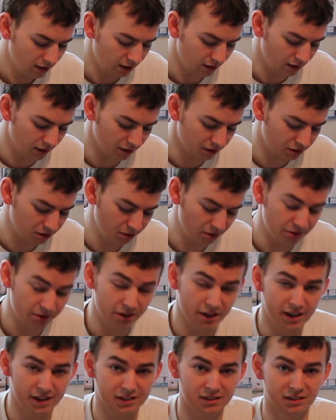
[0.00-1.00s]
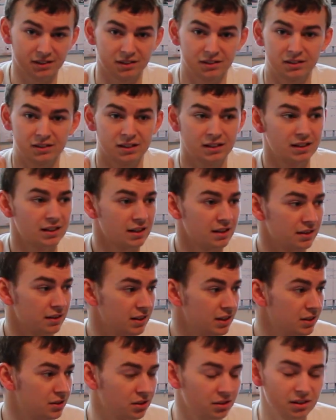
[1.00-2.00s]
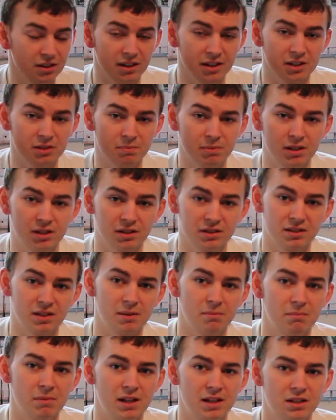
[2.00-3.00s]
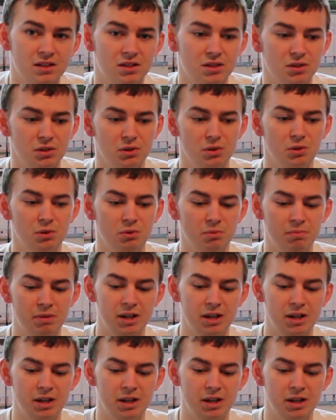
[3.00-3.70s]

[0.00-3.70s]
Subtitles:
Pseudo classes. These are nice because it makes you